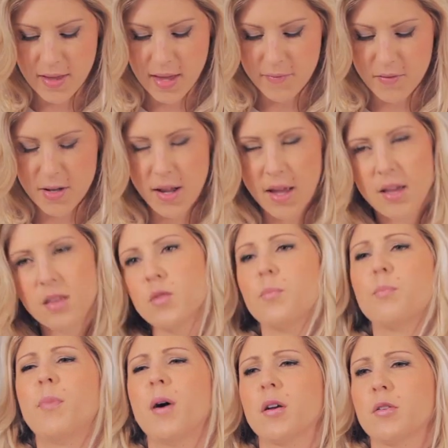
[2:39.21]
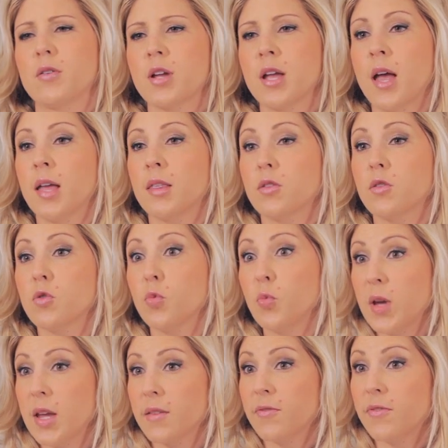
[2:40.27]
they have a nice buttery and
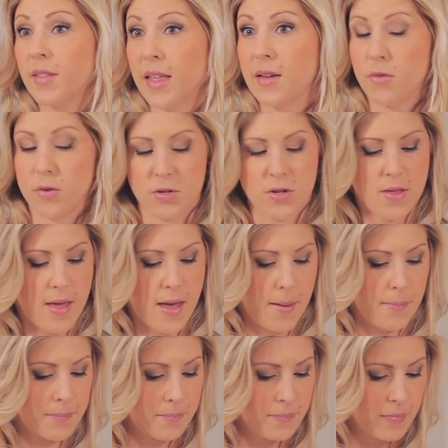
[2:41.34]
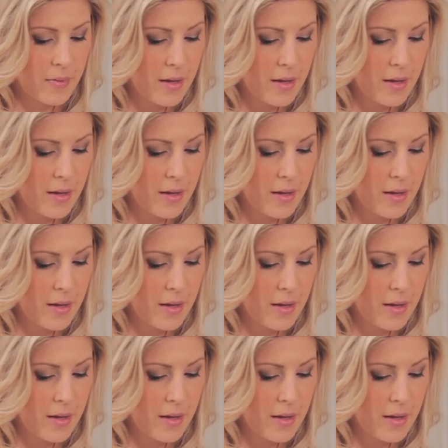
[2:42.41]
sweet flavor to them.